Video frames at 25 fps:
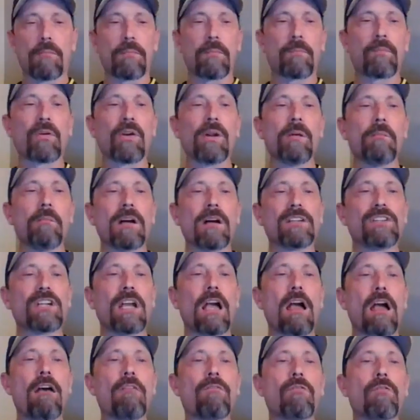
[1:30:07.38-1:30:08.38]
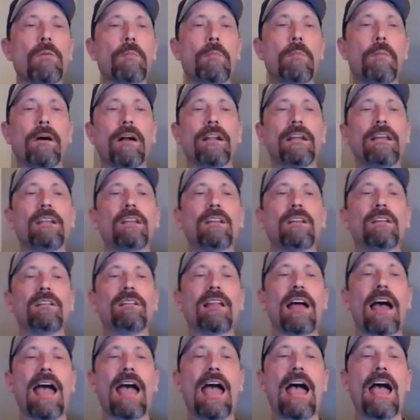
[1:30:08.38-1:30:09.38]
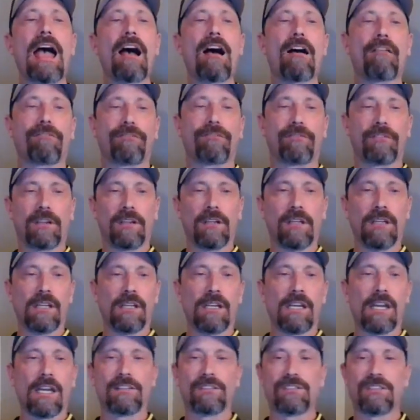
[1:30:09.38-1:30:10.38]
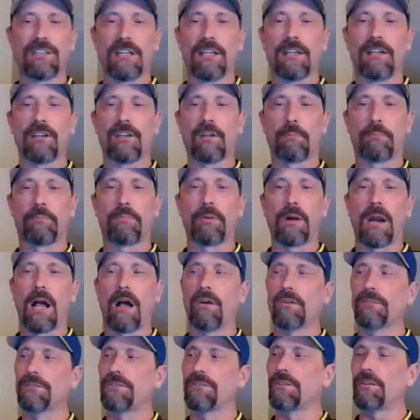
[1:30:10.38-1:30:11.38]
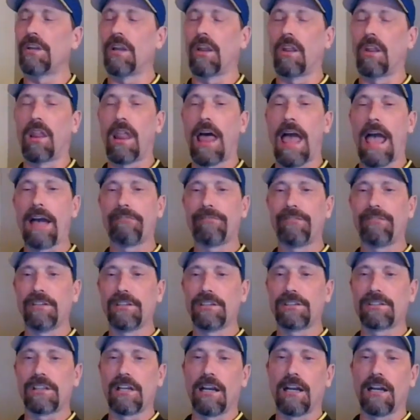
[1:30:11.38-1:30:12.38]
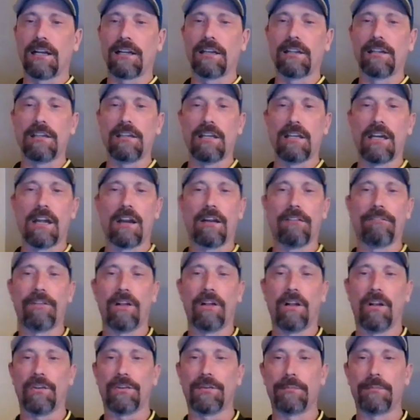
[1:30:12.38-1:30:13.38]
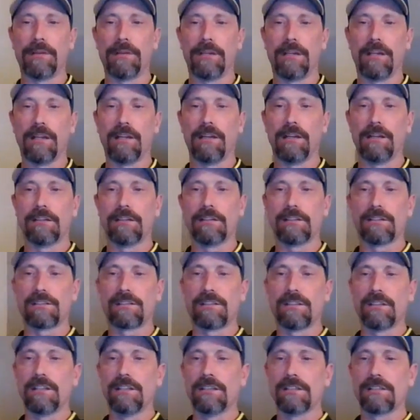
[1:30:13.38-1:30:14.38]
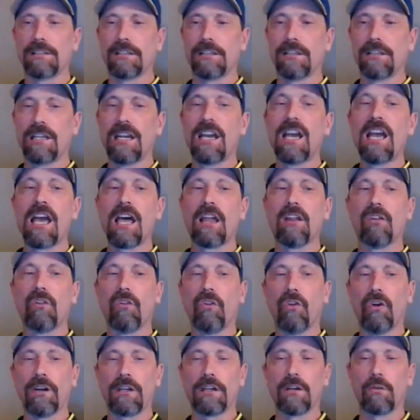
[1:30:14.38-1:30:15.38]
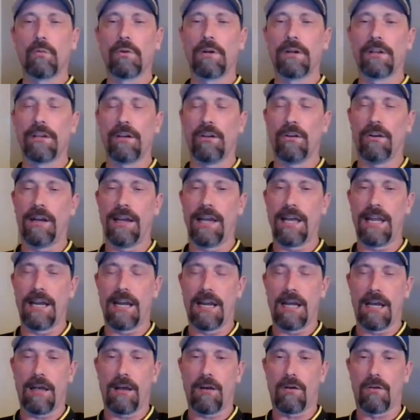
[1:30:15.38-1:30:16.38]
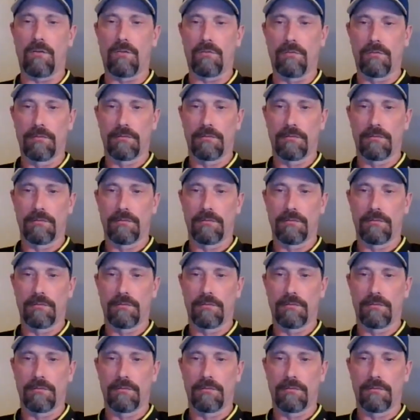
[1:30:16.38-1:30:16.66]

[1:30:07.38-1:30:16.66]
Pretty much everybody laughed and said that the Browns are the laughing stock of the NFL at the beginning of the season. And look at where they're at now.